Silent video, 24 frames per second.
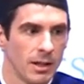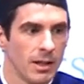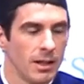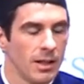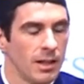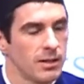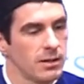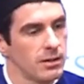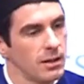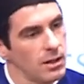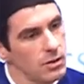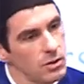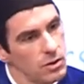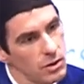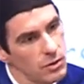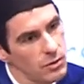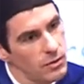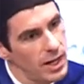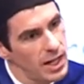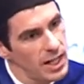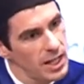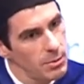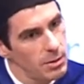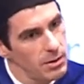It's not just
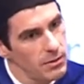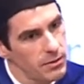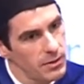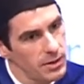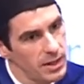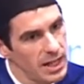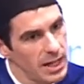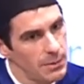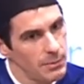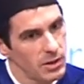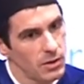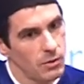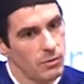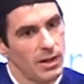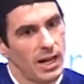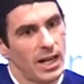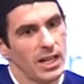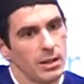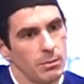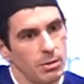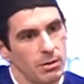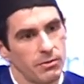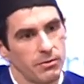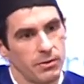valuable for them, it's
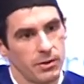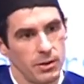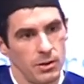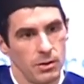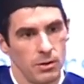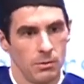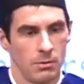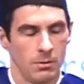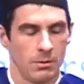valuable for you.